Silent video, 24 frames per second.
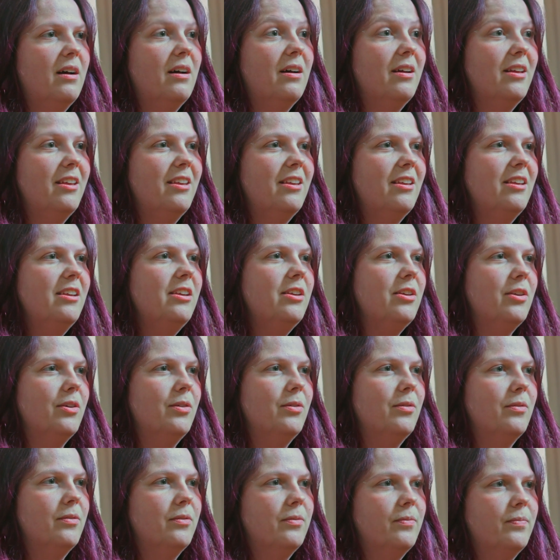I hear
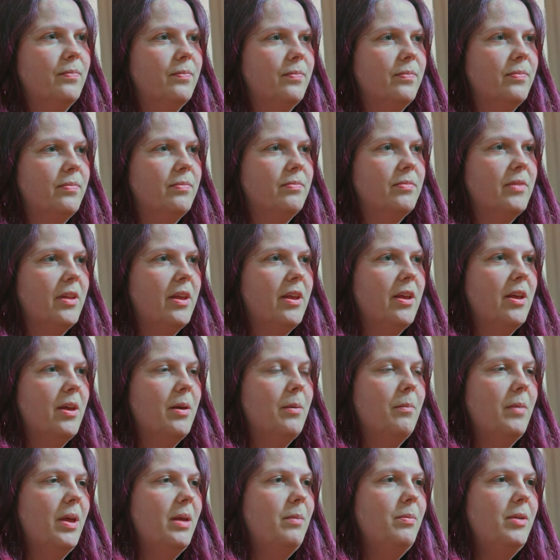you.
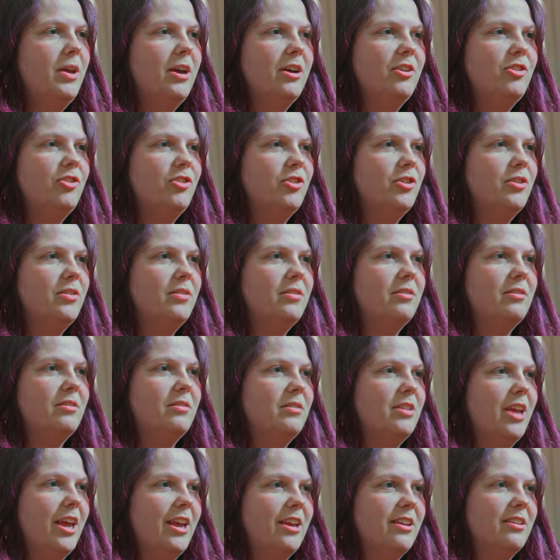Maybe I should
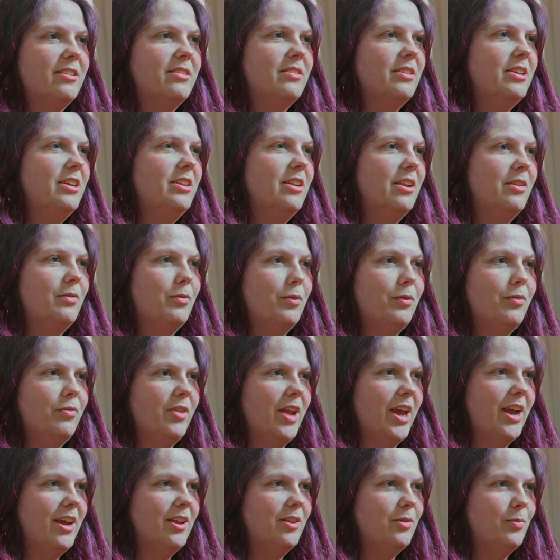take a seat and
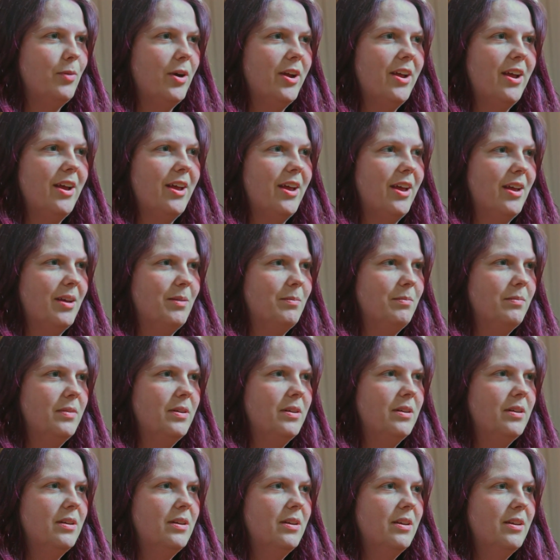reflect why I am
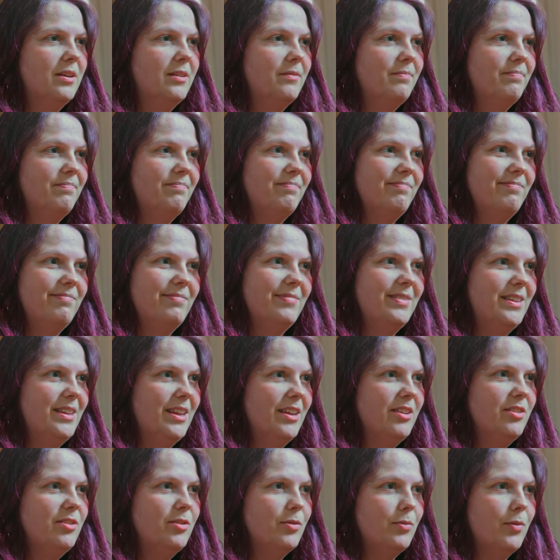
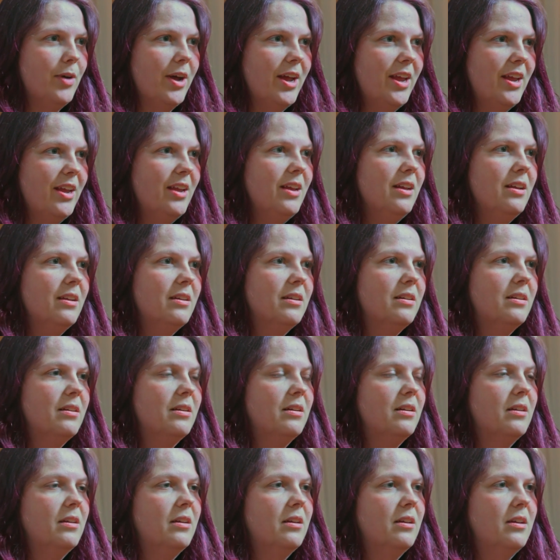this way.
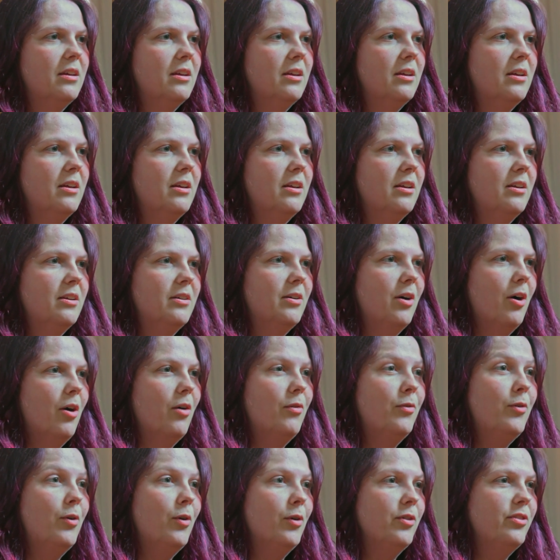
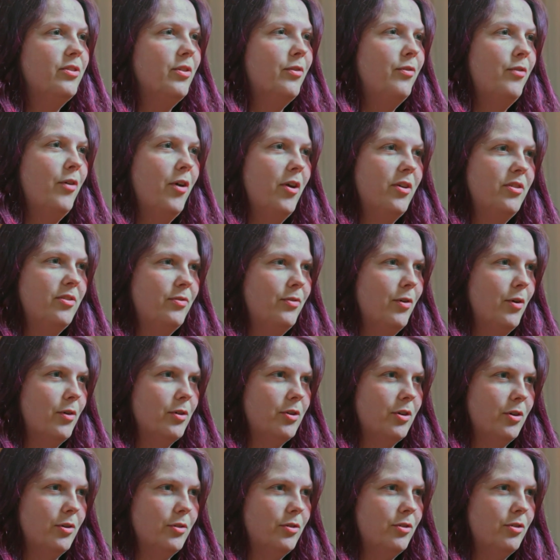Of course, the first
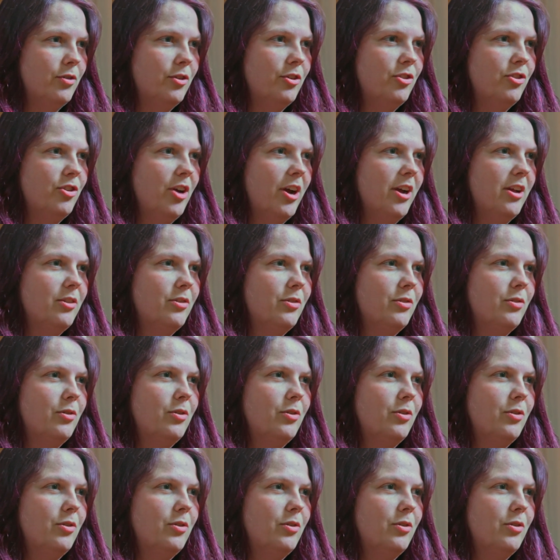thought goes to the child